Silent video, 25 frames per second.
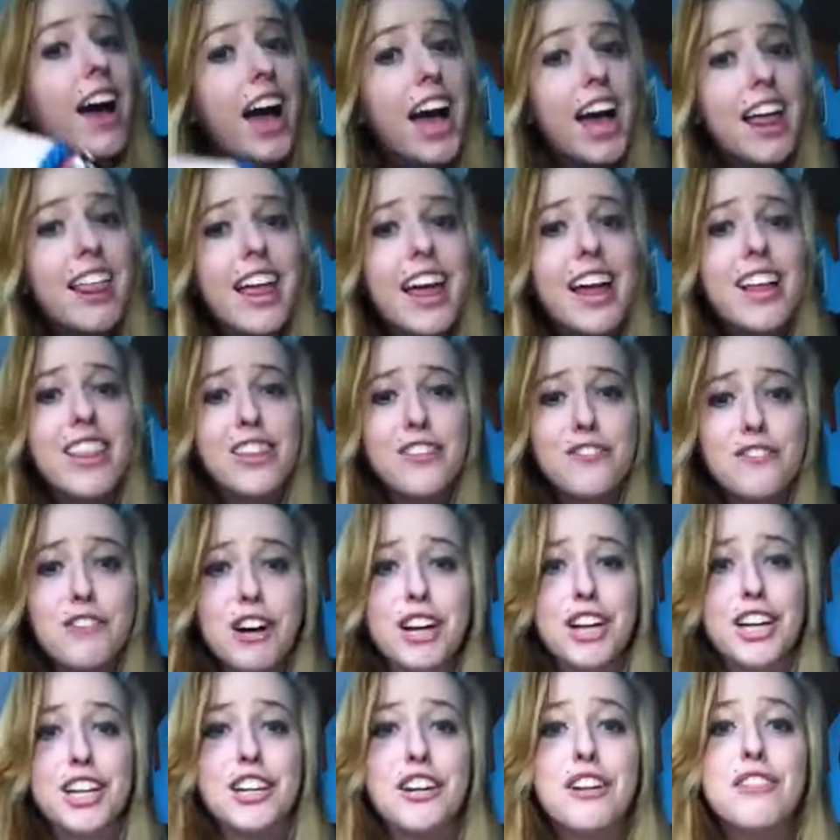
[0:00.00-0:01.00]
I like the
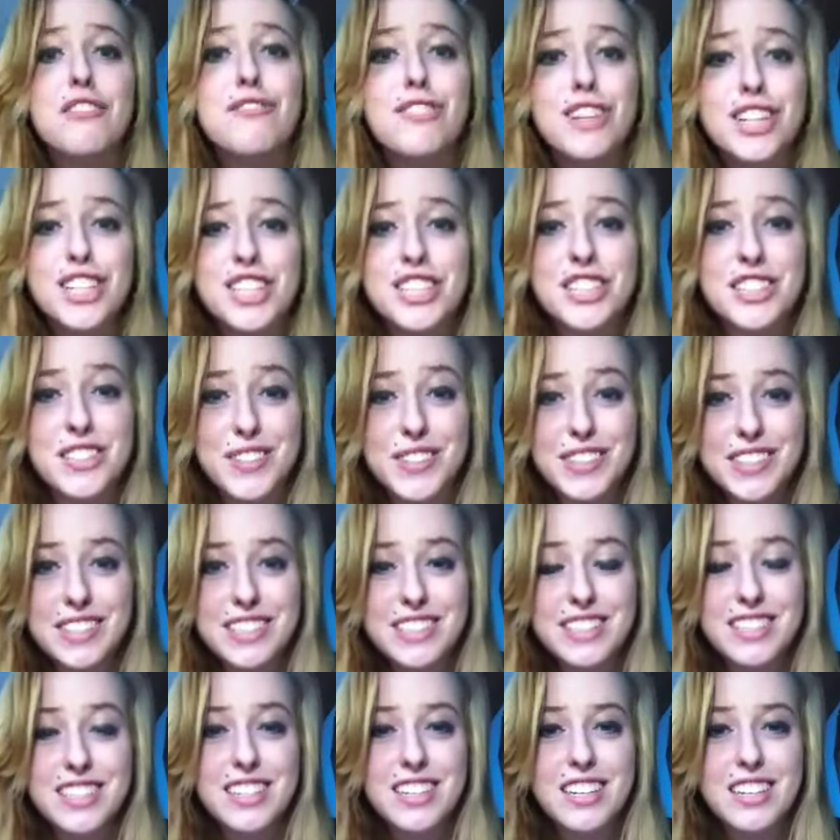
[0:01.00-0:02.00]
fucking
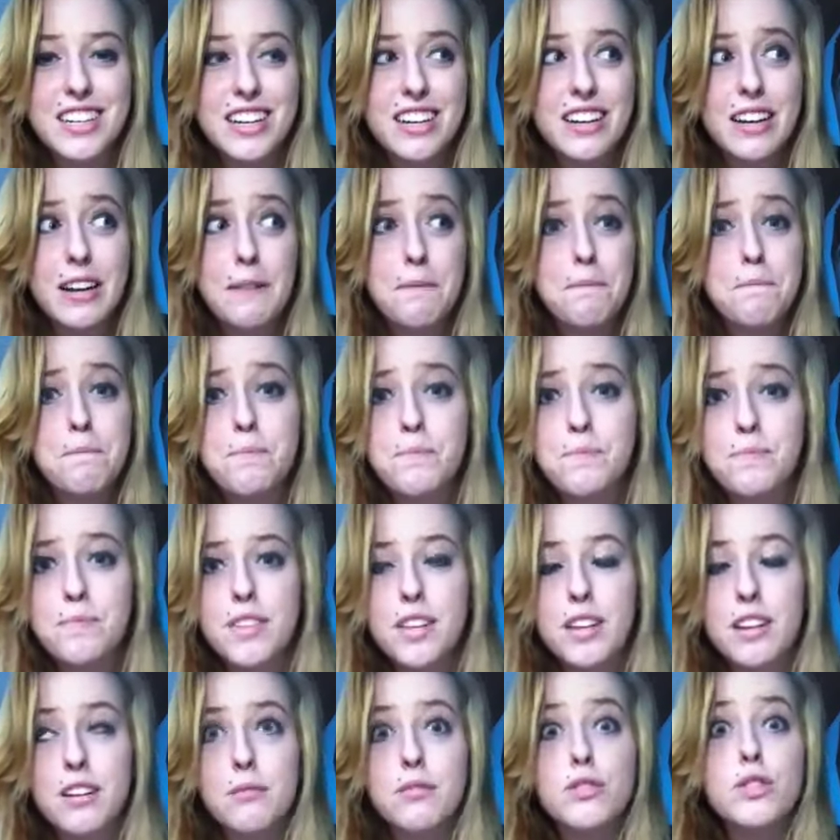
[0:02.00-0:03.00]
originals.
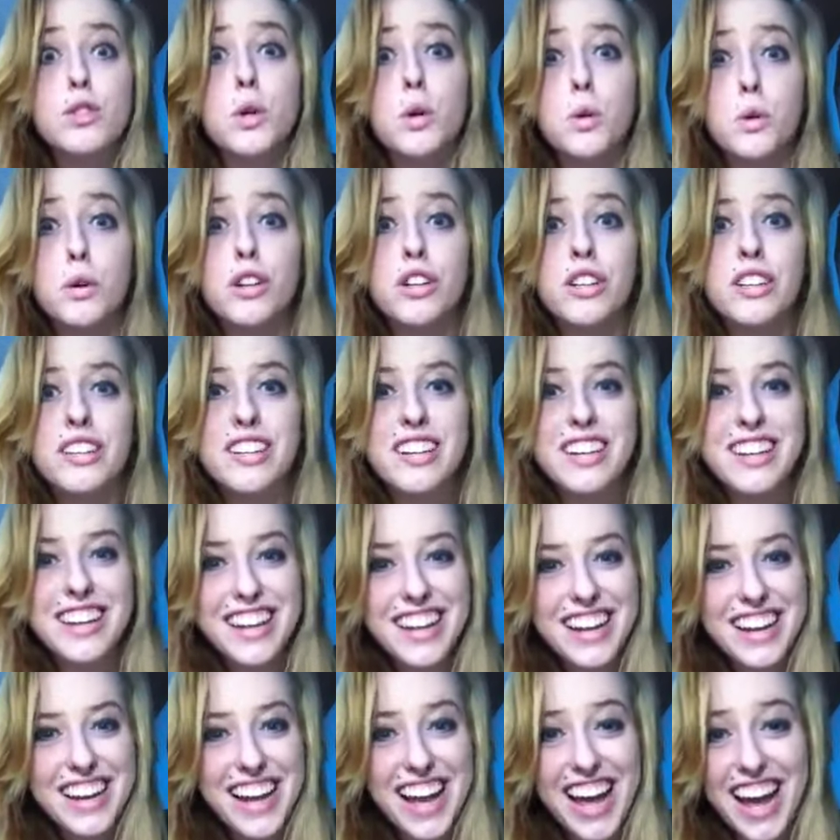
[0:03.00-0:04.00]
So good.
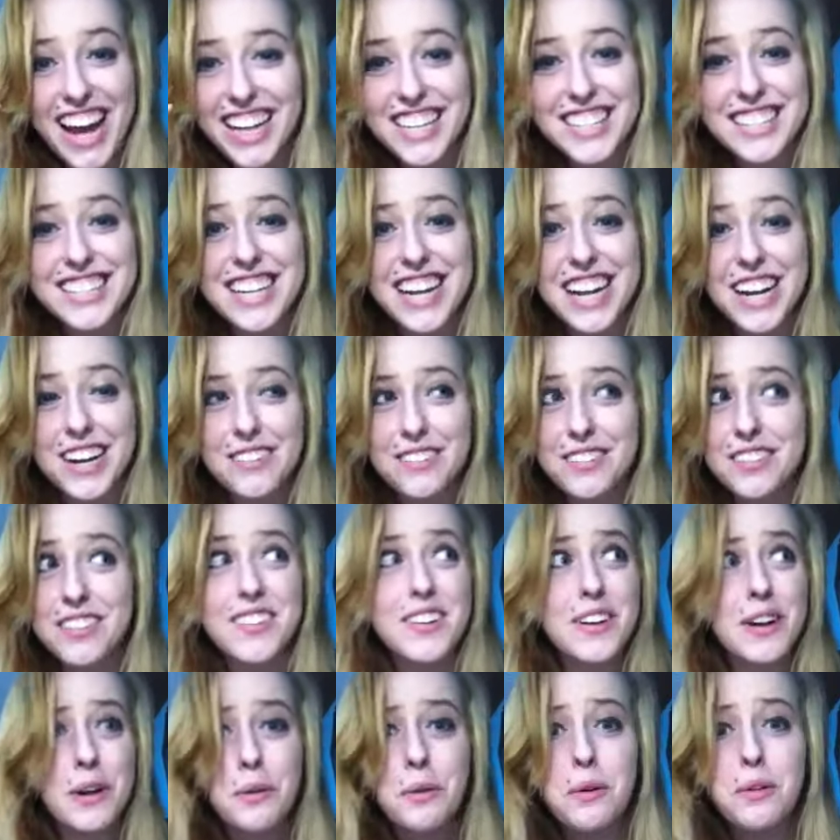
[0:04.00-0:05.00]
Hands down.
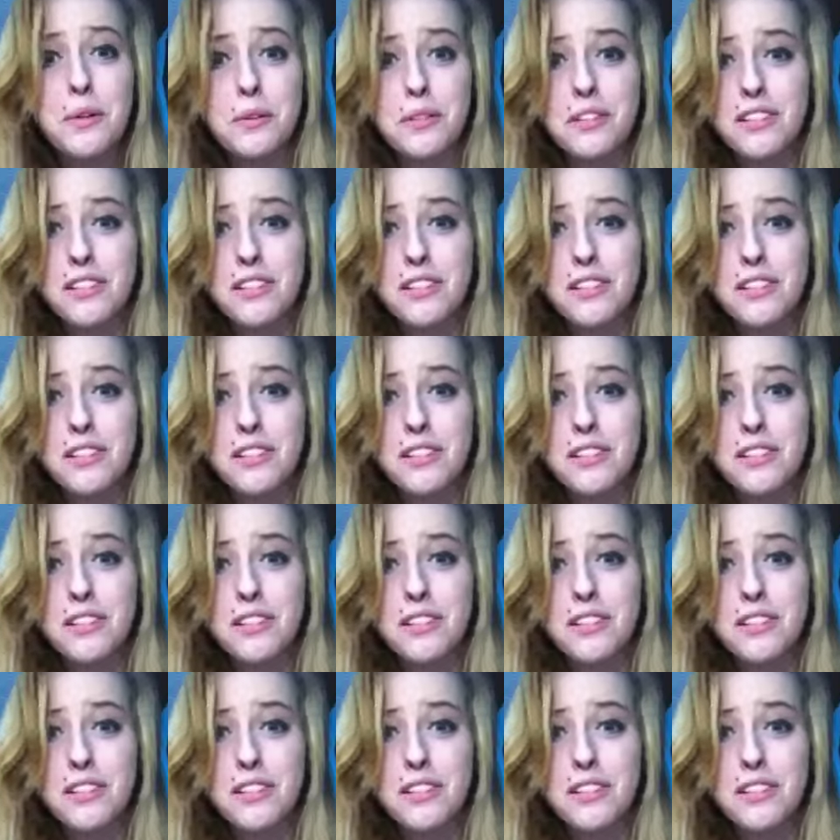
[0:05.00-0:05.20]
No